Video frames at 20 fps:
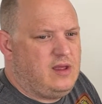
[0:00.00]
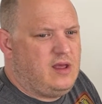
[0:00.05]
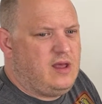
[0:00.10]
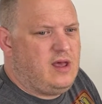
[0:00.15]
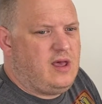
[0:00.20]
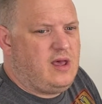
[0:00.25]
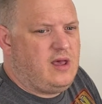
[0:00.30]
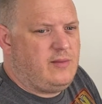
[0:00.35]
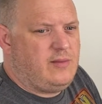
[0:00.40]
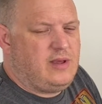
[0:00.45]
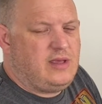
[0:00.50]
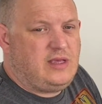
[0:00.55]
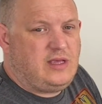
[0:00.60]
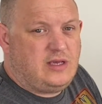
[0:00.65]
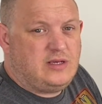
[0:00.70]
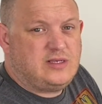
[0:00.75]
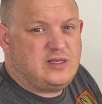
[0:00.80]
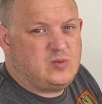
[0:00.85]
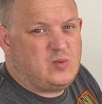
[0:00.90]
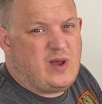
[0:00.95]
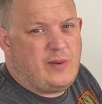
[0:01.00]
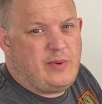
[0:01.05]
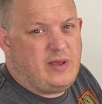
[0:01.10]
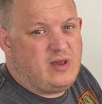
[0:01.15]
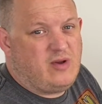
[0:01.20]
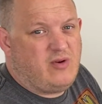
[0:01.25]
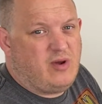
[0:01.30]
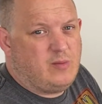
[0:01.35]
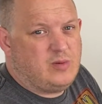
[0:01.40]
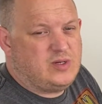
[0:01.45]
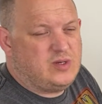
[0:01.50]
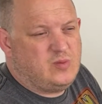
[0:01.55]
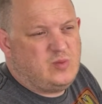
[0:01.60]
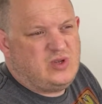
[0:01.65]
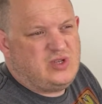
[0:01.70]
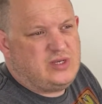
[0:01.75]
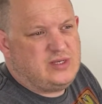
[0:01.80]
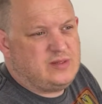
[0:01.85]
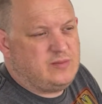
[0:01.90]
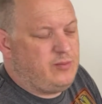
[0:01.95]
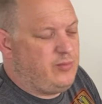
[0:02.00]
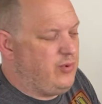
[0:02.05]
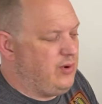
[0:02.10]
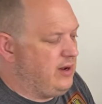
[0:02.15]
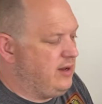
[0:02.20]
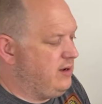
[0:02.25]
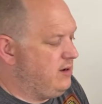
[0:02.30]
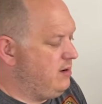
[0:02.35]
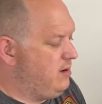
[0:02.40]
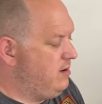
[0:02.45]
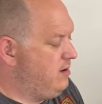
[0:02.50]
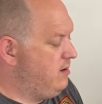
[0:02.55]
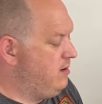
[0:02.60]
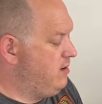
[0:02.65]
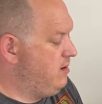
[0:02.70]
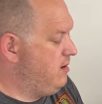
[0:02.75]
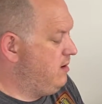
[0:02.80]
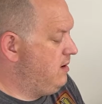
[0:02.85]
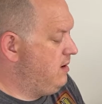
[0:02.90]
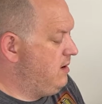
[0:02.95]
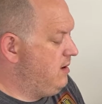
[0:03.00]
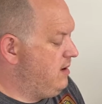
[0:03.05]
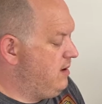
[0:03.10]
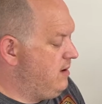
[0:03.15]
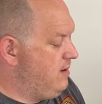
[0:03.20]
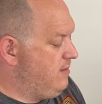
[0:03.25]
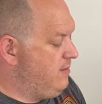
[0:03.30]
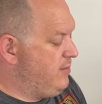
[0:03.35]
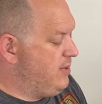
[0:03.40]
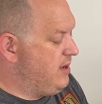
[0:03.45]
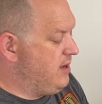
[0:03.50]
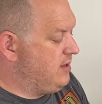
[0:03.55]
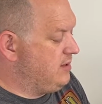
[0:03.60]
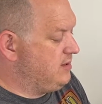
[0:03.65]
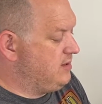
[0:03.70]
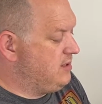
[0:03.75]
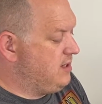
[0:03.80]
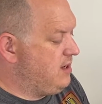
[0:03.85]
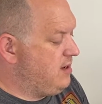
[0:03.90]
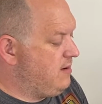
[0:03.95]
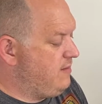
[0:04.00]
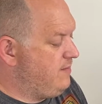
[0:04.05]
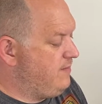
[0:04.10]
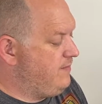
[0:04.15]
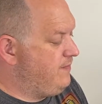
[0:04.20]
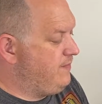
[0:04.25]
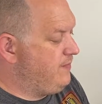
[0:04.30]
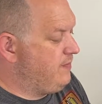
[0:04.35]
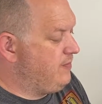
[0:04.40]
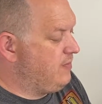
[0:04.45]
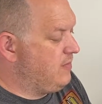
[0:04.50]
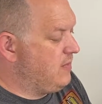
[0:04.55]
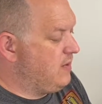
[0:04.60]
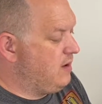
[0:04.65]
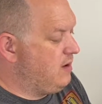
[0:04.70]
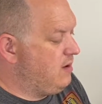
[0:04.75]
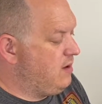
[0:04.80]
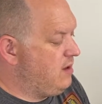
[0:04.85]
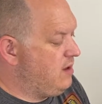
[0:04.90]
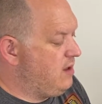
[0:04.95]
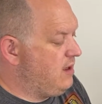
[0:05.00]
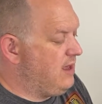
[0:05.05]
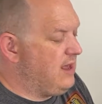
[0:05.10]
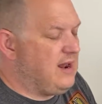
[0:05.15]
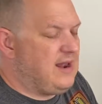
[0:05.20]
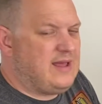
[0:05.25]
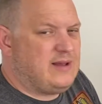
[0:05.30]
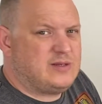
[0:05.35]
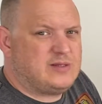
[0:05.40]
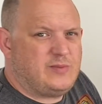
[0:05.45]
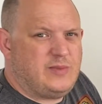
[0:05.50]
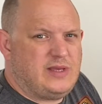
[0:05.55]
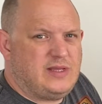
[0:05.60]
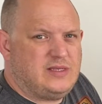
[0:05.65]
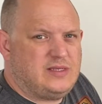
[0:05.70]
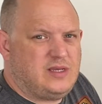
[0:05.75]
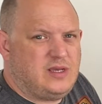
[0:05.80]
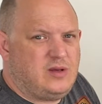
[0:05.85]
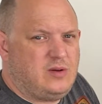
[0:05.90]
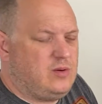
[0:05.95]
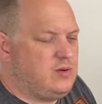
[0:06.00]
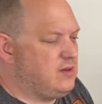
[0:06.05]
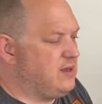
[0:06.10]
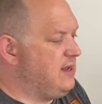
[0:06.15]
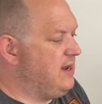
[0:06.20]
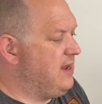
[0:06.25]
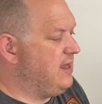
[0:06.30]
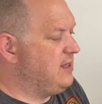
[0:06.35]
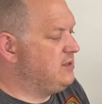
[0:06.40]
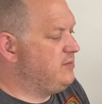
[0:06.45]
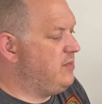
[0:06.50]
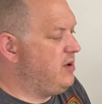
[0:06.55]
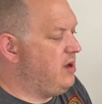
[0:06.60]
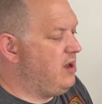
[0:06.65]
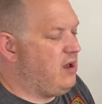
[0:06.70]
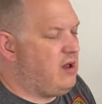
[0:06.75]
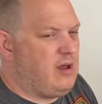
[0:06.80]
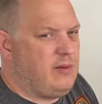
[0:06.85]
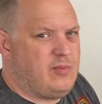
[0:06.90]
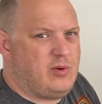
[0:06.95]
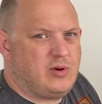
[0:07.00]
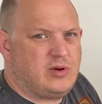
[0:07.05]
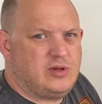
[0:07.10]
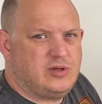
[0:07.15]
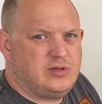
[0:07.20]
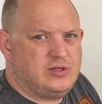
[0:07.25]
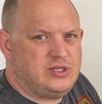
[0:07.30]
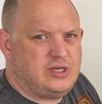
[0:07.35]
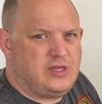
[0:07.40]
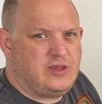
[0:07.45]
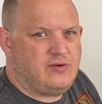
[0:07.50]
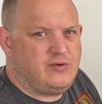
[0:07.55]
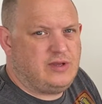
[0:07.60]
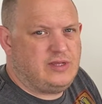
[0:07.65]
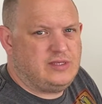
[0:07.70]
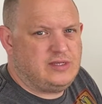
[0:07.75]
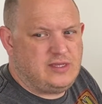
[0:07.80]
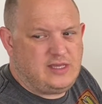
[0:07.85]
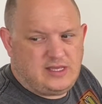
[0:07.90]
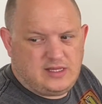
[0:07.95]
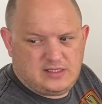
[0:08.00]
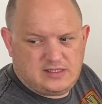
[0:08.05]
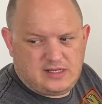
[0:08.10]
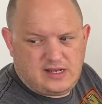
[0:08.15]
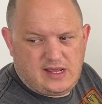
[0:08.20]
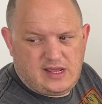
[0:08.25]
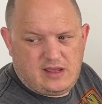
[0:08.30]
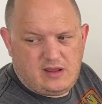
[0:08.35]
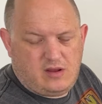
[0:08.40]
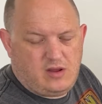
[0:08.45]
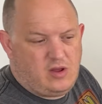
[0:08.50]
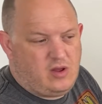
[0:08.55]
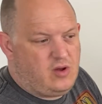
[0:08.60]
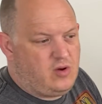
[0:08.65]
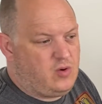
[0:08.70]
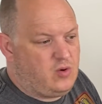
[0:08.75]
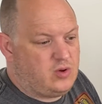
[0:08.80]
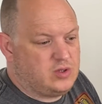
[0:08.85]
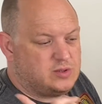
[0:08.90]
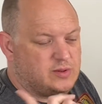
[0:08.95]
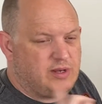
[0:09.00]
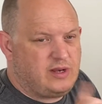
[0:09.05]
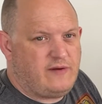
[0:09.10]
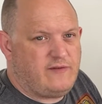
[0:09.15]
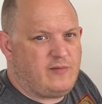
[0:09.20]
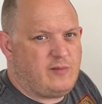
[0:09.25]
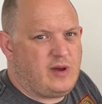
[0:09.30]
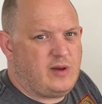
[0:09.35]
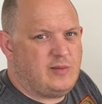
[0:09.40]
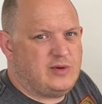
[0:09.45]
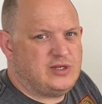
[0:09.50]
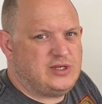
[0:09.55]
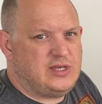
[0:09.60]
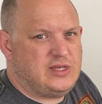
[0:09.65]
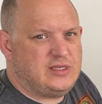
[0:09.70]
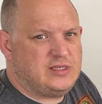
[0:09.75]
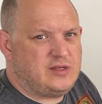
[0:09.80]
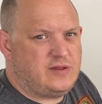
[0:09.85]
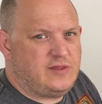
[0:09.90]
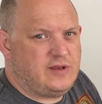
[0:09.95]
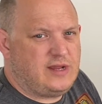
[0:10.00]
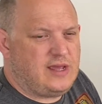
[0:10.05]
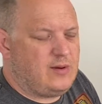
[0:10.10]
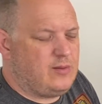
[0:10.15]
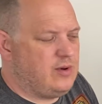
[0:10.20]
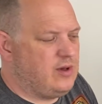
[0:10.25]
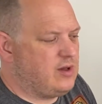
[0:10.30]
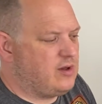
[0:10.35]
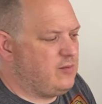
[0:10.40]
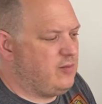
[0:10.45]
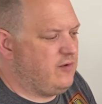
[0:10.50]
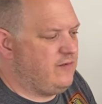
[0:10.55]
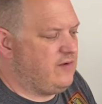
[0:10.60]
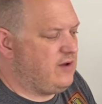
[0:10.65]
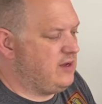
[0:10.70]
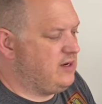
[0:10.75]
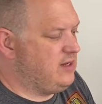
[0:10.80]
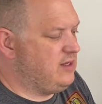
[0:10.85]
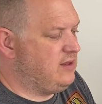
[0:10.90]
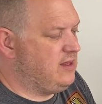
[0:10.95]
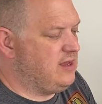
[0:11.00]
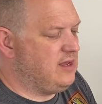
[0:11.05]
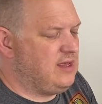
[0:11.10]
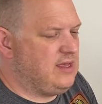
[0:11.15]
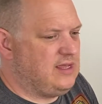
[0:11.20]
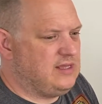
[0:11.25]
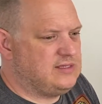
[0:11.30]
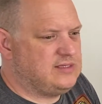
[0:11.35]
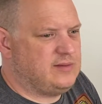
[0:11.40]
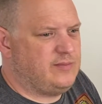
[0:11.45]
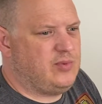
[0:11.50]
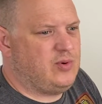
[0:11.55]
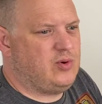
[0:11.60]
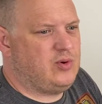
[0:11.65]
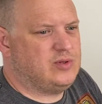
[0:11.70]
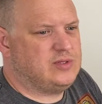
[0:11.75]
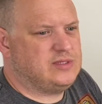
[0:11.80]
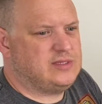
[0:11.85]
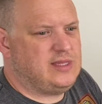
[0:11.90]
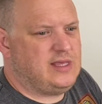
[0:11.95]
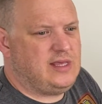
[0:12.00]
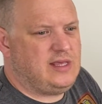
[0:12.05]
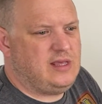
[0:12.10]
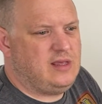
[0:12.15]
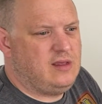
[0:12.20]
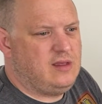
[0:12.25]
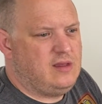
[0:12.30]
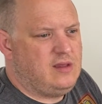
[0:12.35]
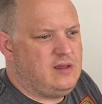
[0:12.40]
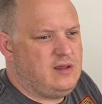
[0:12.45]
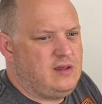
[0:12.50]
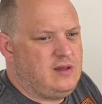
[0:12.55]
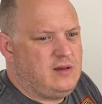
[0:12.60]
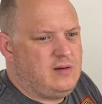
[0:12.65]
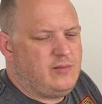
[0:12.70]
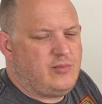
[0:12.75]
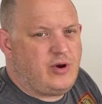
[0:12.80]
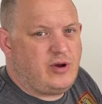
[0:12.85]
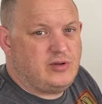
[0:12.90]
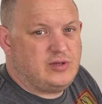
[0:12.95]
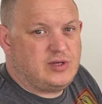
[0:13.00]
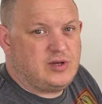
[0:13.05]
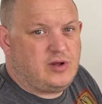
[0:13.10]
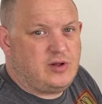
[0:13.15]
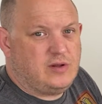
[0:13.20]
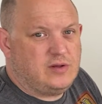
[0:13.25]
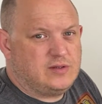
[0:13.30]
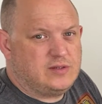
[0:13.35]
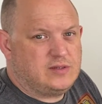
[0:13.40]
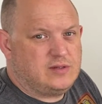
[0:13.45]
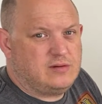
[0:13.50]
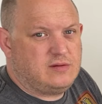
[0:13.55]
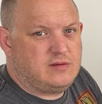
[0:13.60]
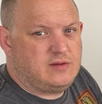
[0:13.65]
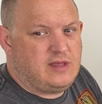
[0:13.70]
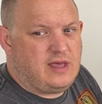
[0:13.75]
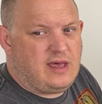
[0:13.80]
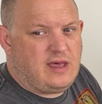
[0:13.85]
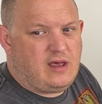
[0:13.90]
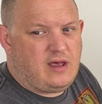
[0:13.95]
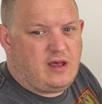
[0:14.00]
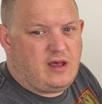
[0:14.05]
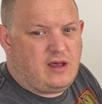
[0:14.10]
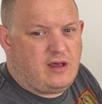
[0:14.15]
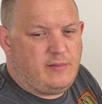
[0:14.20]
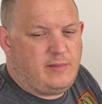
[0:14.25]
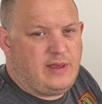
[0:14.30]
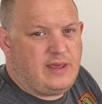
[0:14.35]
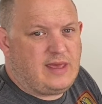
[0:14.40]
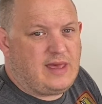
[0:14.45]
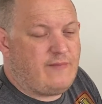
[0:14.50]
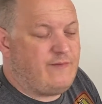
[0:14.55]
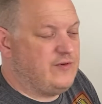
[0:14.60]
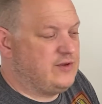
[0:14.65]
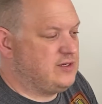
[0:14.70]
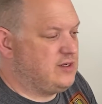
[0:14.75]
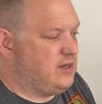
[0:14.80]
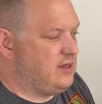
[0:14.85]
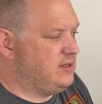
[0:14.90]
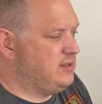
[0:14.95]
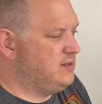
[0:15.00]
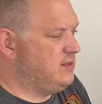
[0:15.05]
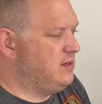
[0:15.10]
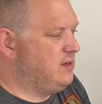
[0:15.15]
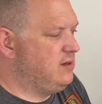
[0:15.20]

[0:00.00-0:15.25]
It uses web encryption, which isn't brilliant, but it allows me to connect my iBook G3 to the internet or to any of my machines on the network, provided that it supports the protocols that are being advertised.